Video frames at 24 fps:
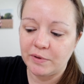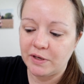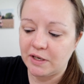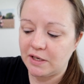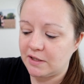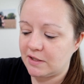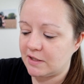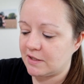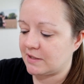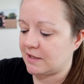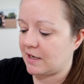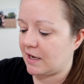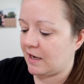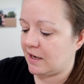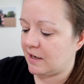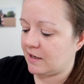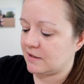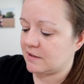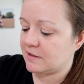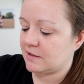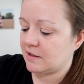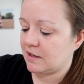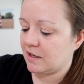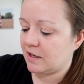bead
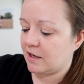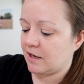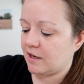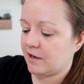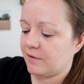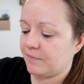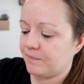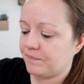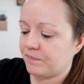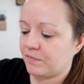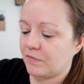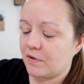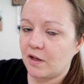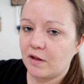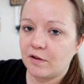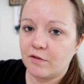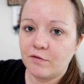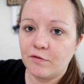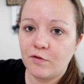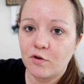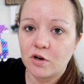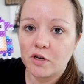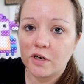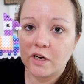designs like
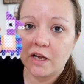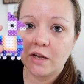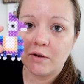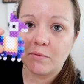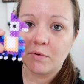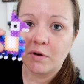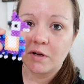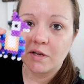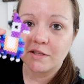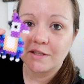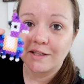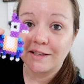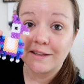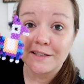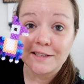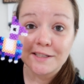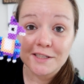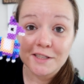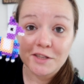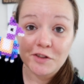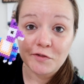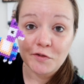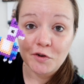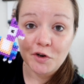Fortnite ones, like
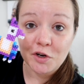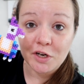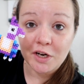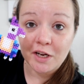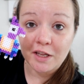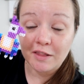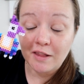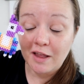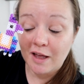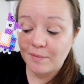this is the Fortnite